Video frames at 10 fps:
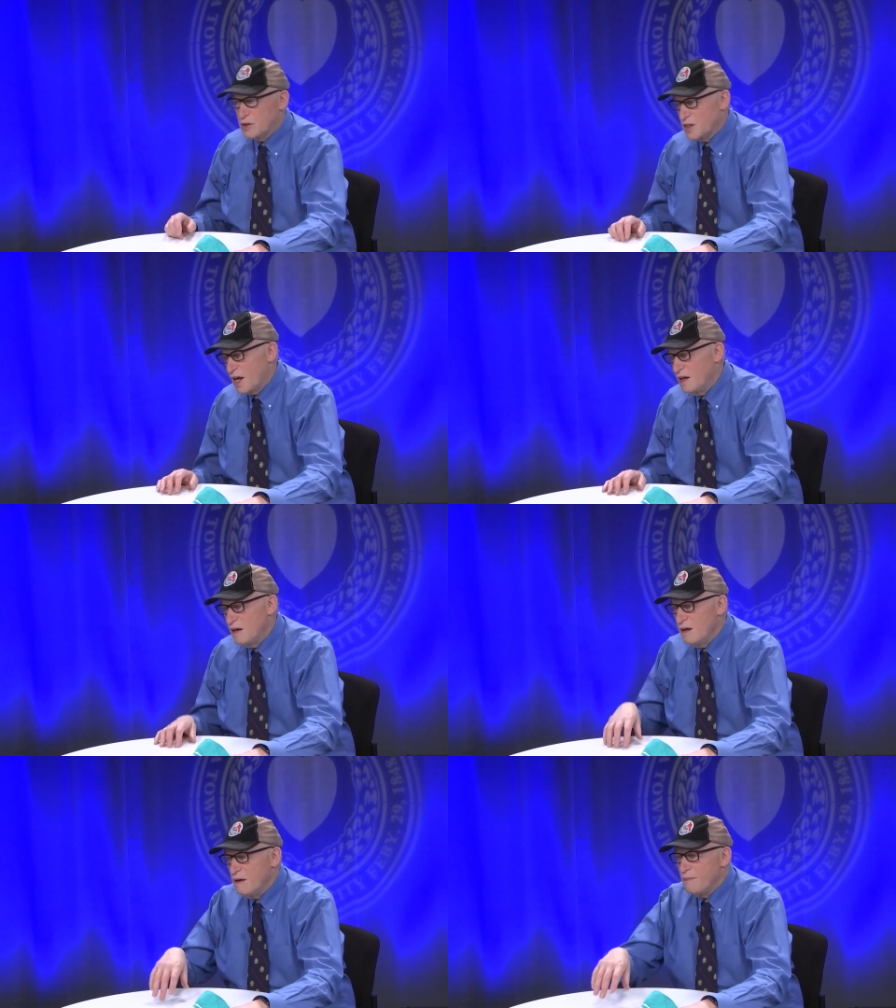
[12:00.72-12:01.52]
say,
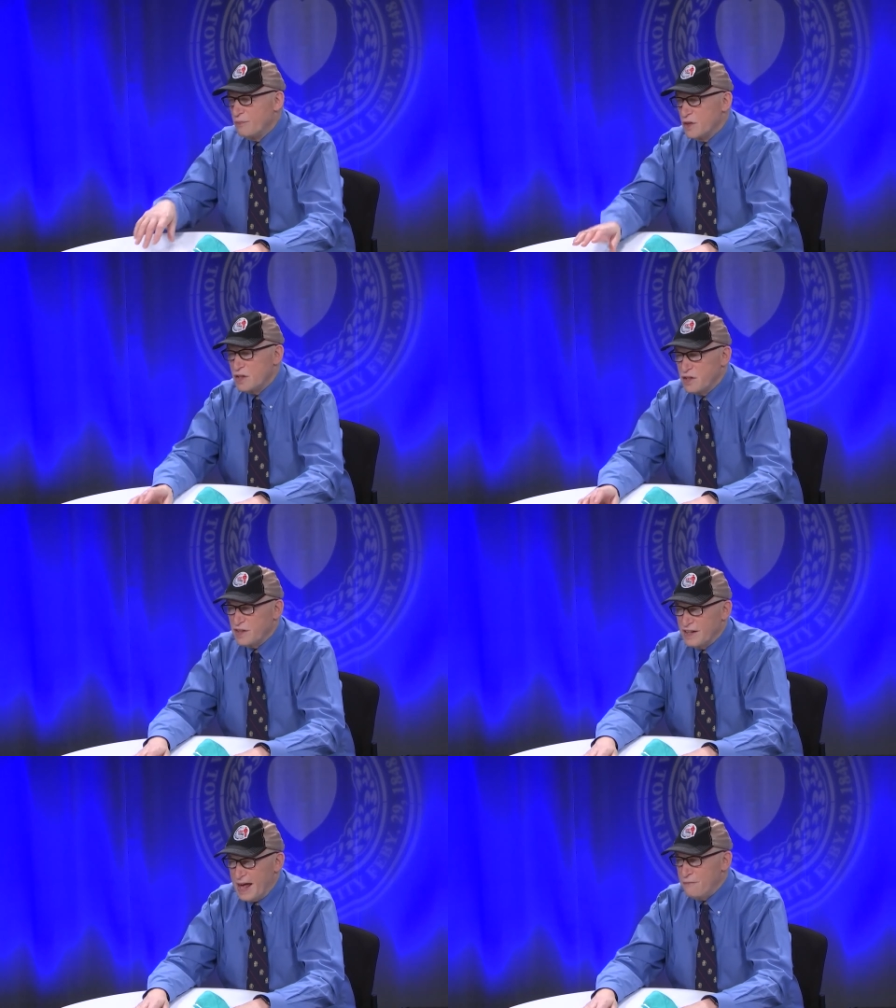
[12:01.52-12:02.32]
this is
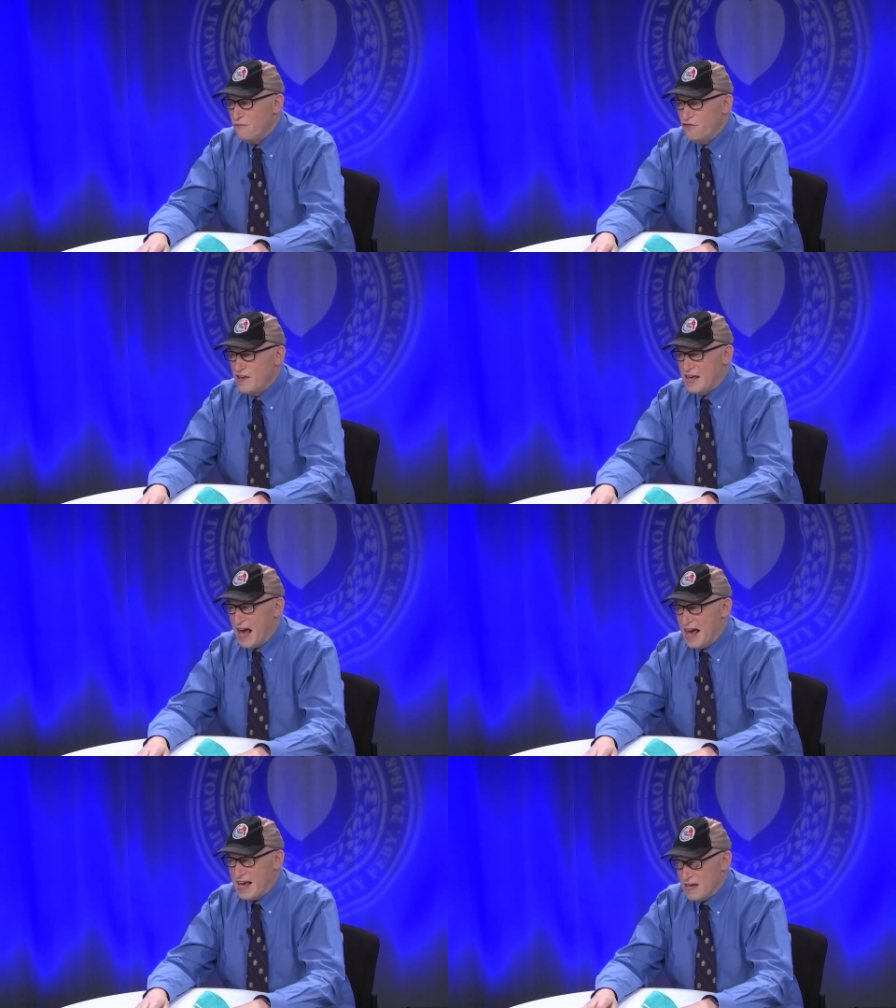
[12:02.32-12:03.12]
an
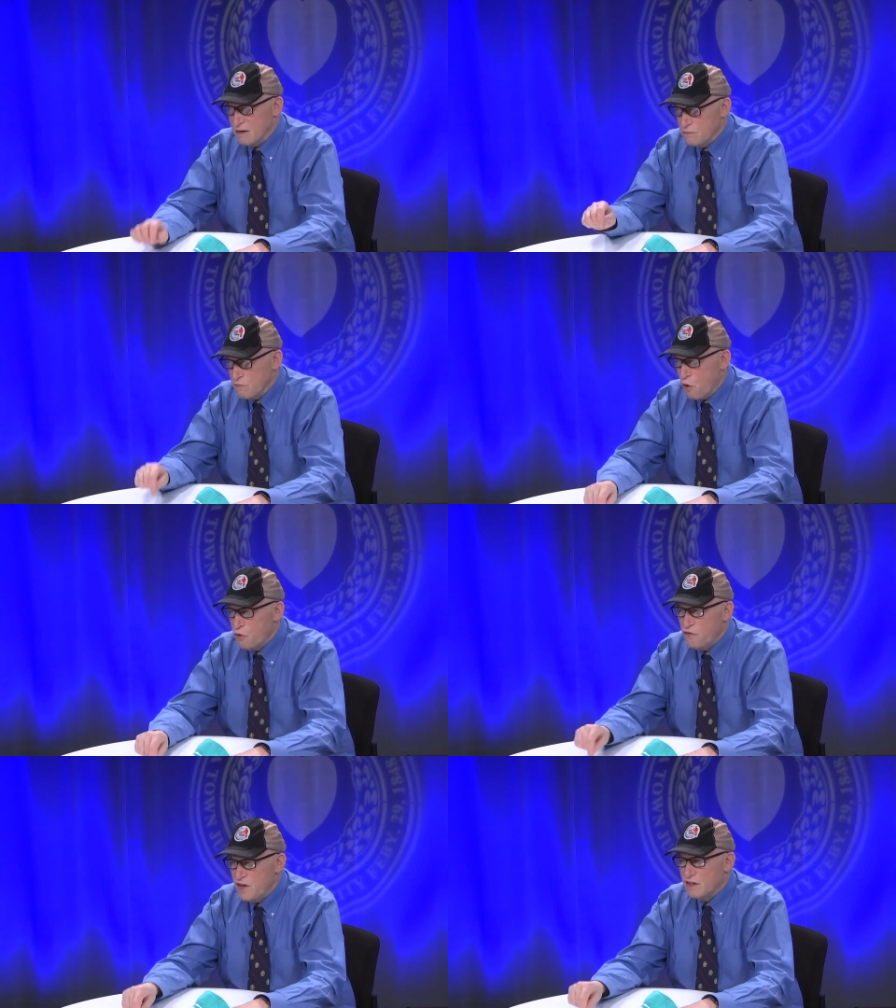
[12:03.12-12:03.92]
MVA, motor
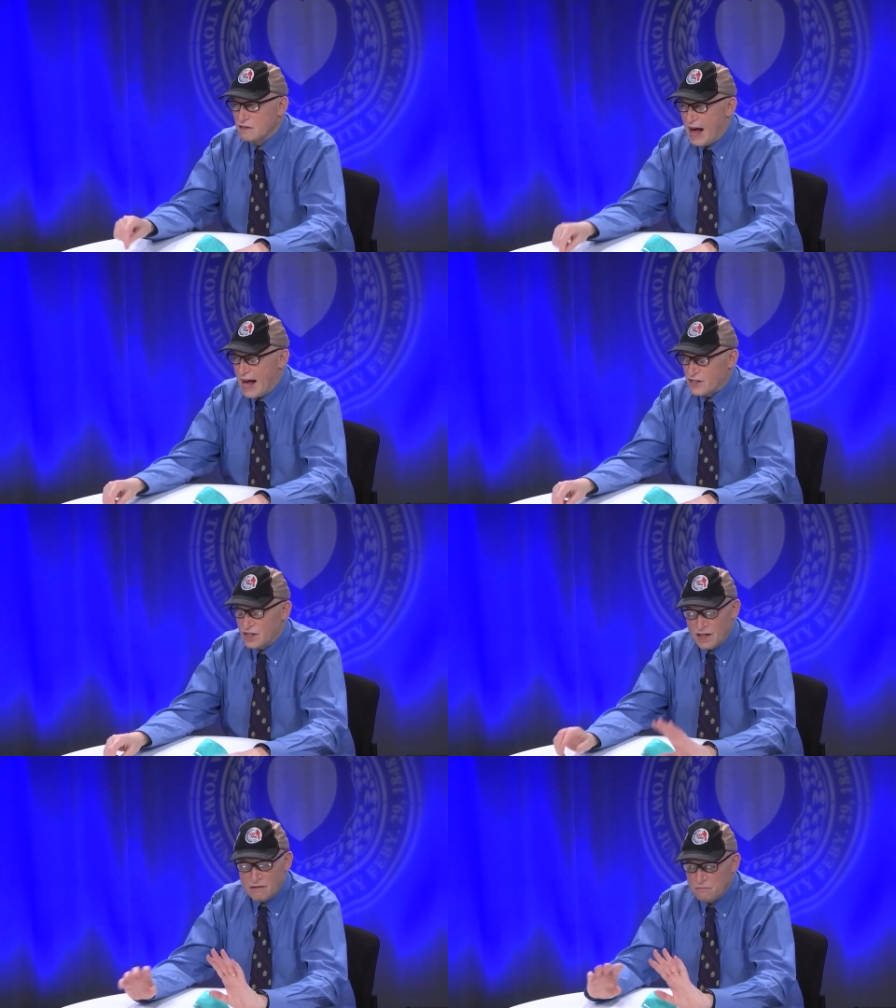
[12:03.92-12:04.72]
vehicle
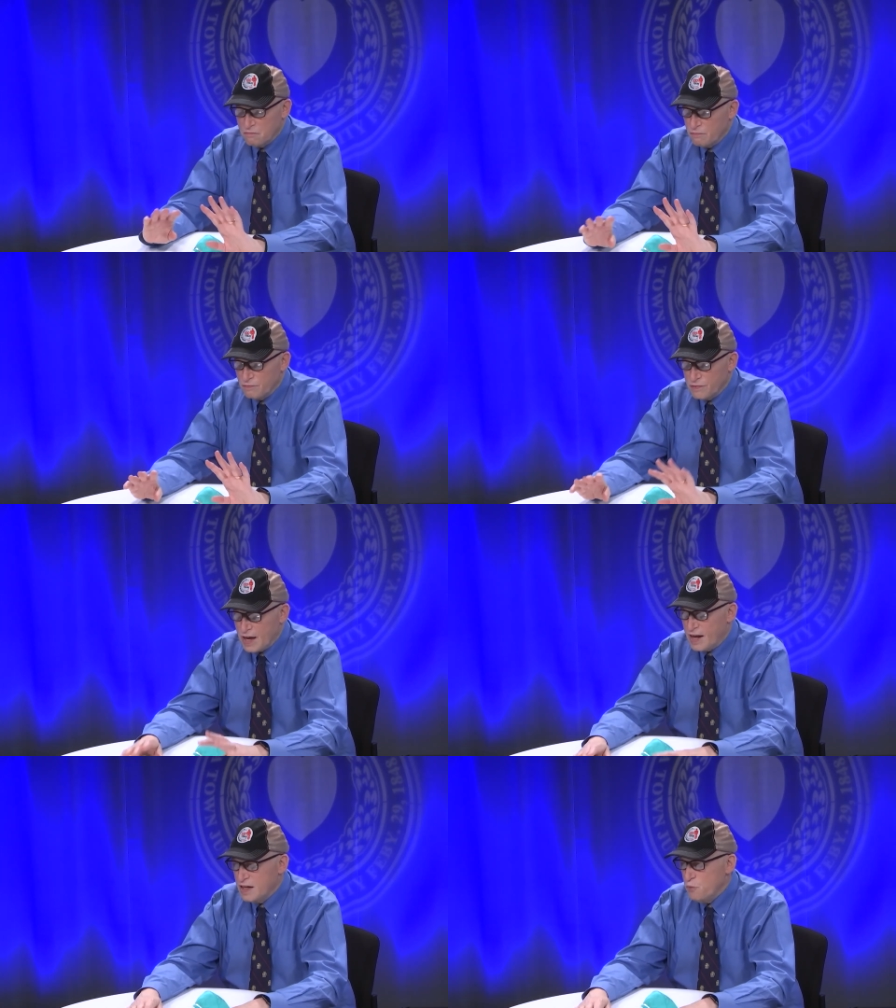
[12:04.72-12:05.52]
accident.
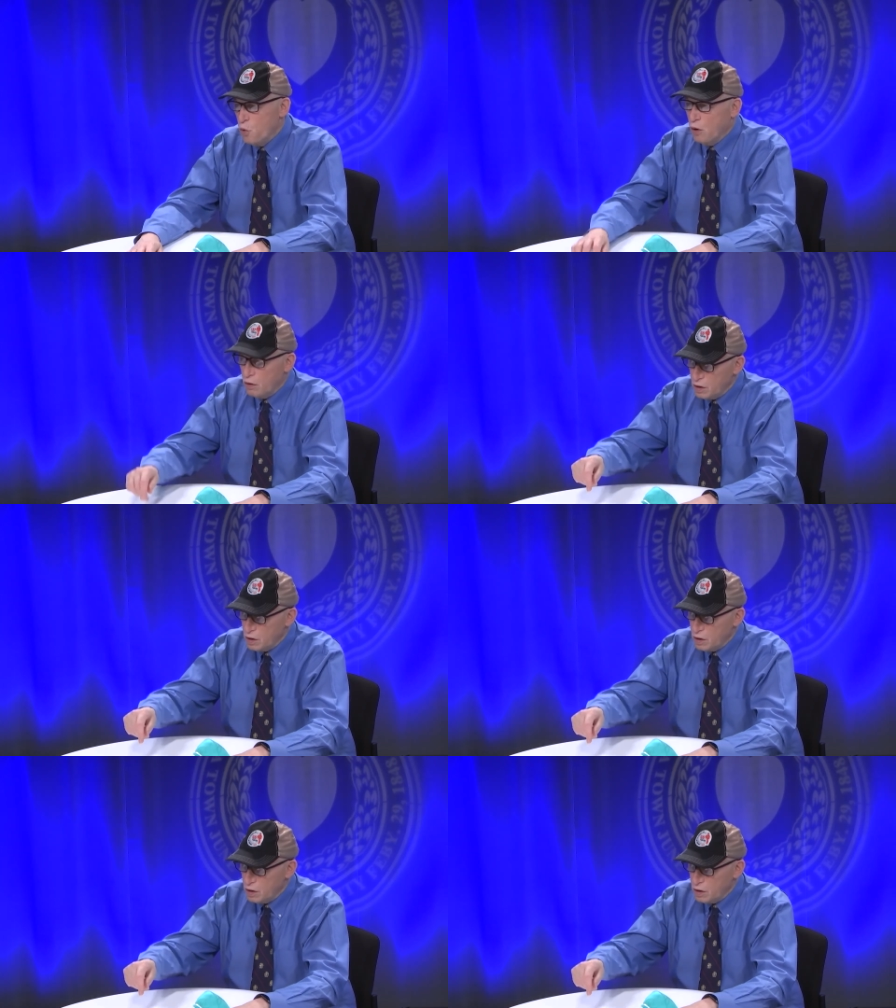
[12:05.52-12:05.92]
Not anymore.